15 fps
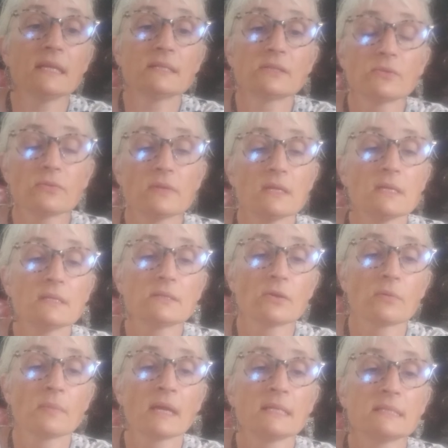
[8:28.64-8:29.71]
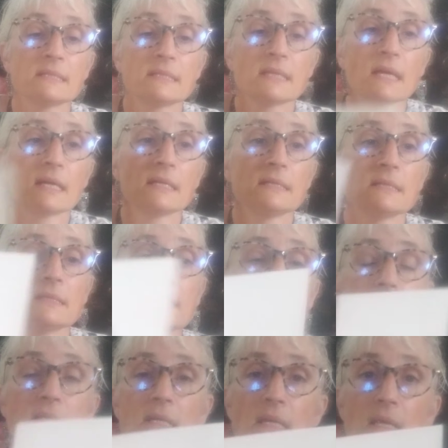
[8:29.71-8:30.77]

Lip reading: so these are my son's